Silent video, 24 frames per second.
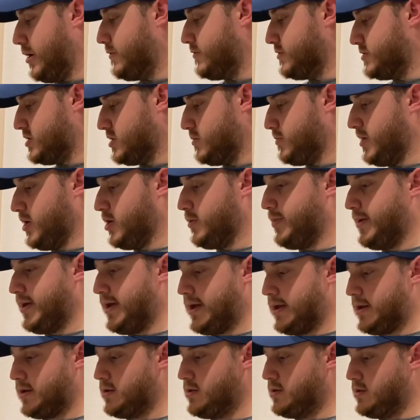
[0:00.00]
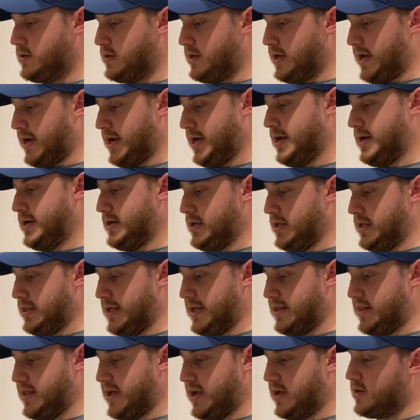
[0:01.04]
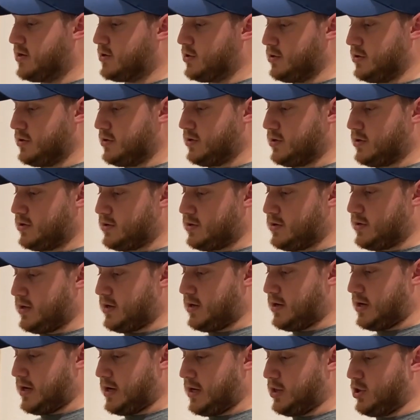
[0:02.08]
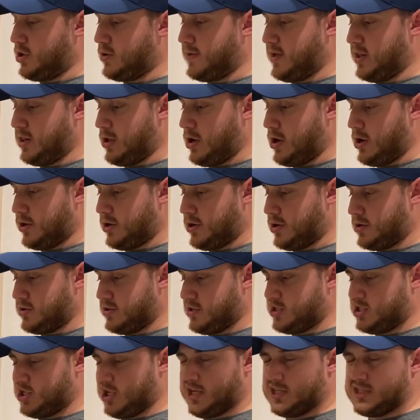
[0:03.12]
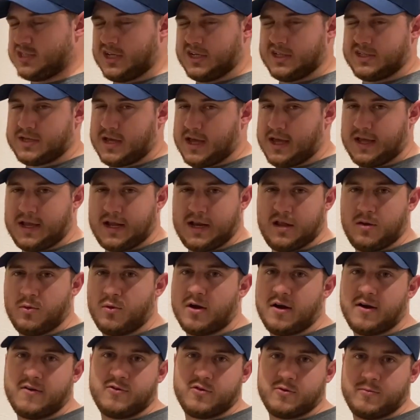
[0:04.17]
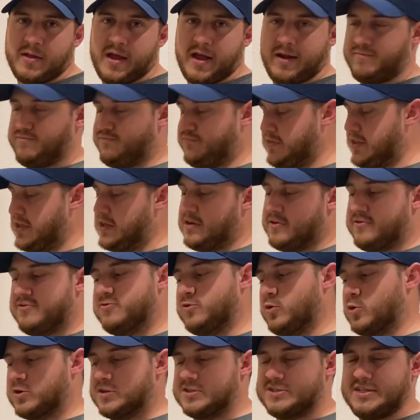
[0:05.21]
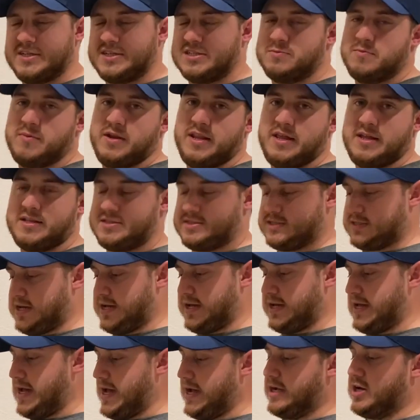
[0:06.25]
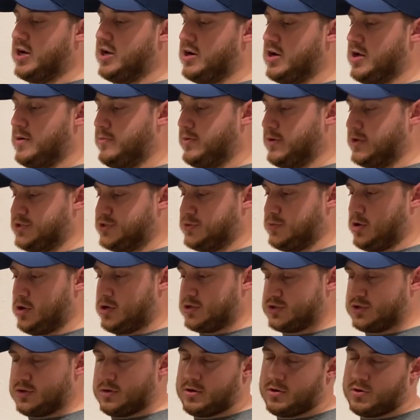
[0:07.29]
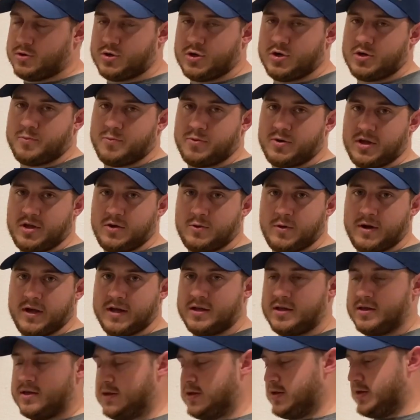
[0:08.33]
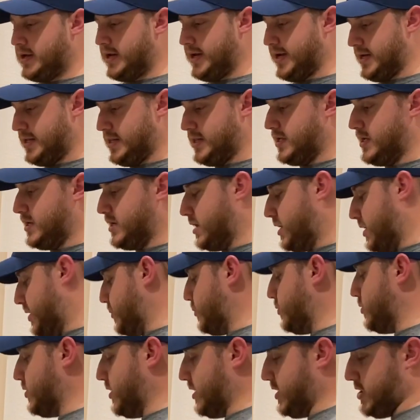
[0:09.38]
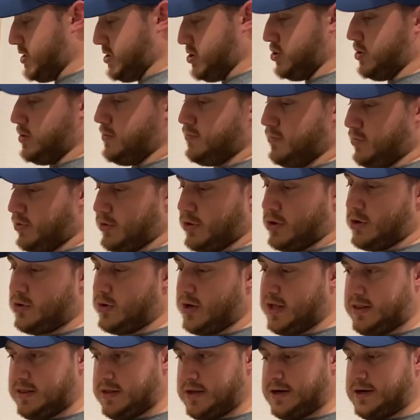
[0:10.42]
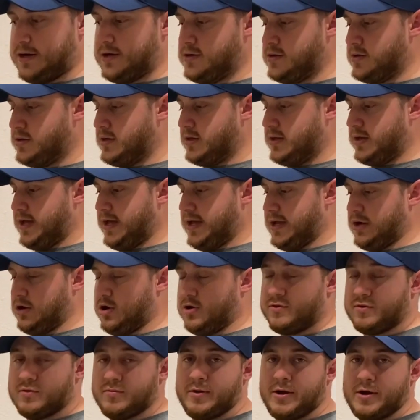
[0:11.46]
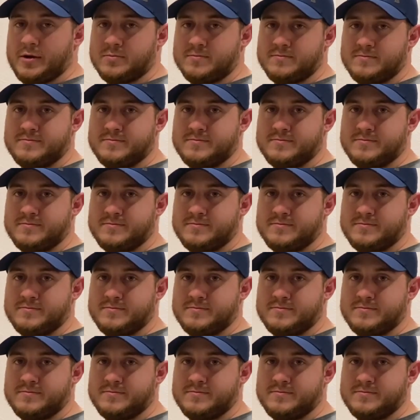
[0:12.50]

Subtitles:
over to the bigger pan and let that cook a little bit longer. The chicken's gonna take anywhere from like 4 to 6 minutes. I cut it up pretty small, so it'll cook pretty quick. And then we'll get the shrimp thrown in there and go from there.